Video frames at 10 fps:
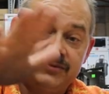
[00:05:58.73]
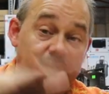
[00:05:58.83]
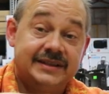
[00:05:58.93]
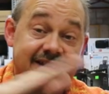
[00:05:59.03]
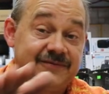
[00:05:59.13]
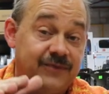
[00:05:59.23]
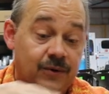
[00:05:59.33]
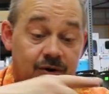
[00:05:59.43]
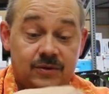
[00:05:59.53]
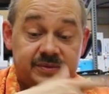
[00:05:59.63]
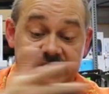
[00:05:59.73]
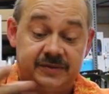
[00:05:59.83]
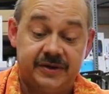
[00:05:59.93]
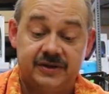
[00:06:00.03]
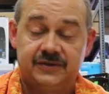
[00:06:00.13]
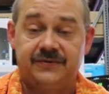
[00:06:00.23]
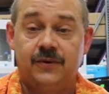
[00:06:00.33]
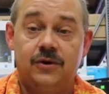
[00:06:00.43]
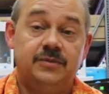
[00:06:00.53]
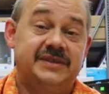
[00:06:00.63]
It runs at four ohms. The speakers are
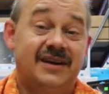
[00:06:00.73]
four ohms.